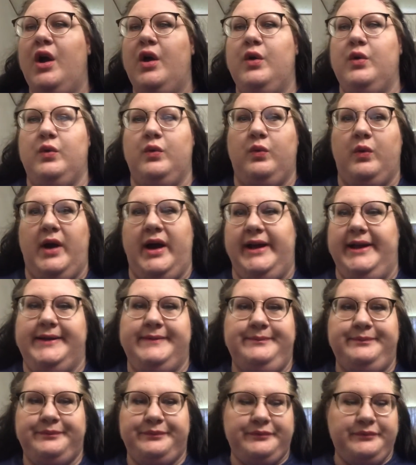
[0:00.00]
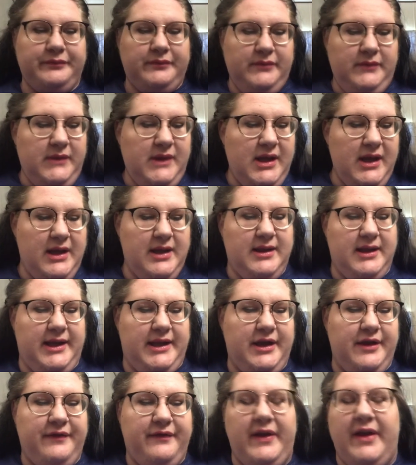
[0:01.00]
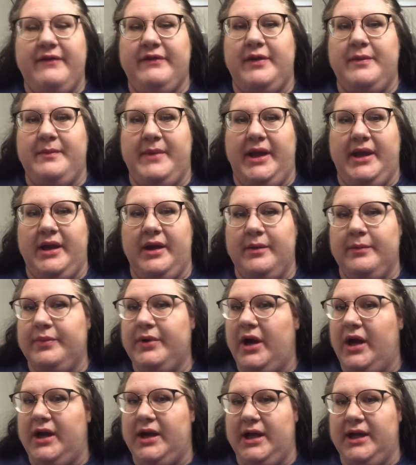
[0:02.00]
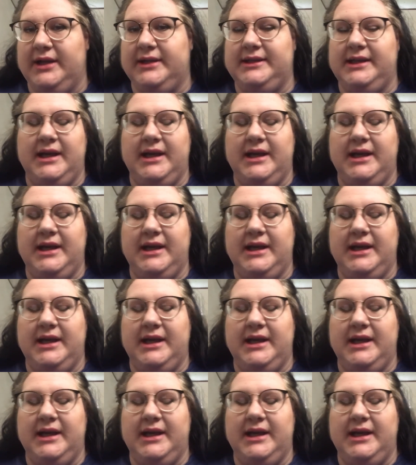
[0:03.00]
what like your favorite makeup product